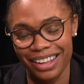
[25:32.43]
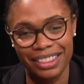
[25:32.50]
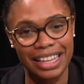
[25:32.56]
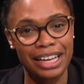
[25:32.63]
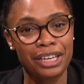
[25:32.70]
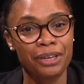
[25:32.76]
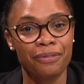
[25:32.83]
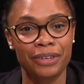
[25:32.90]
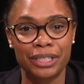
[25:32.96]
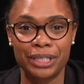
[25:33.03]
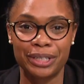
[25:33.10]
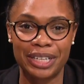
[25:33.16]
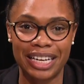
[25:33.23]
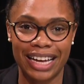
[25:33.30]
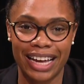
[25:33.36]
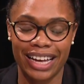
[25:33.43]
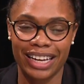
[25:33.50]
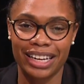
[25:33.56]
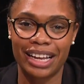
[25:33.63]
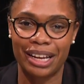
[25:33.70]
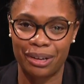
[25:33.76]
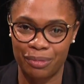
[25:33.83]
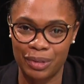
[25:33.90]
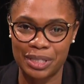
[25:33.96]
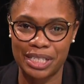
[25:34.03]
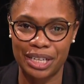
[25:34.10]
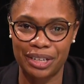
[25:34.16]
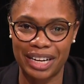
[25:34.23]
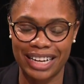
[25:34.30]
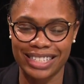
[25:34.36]
Thank you for tuning in, and we'll see
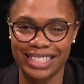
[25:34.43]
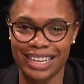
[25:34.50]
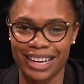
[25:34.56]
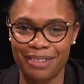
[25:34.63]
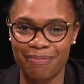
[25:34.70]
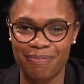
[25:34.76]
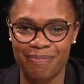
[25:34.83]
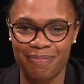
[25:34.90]
you next time.